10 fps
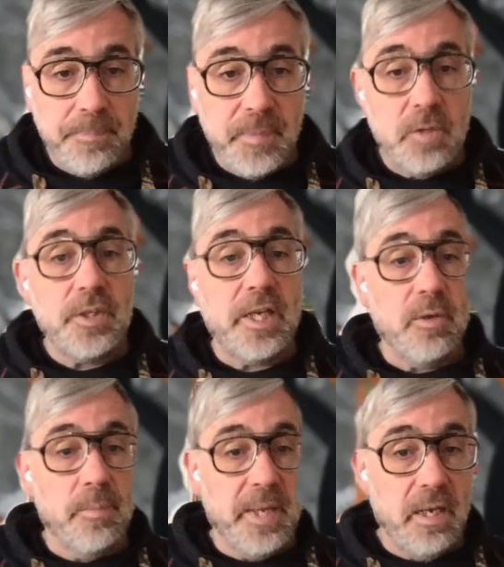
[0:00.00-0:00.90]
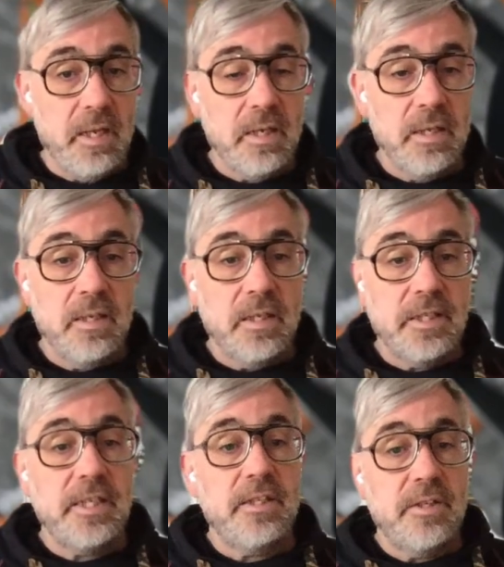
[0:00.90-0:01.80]
And that's kind of
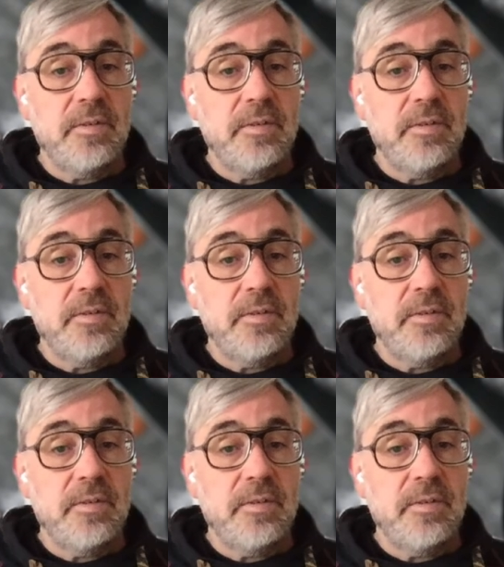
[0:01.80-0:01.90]
fair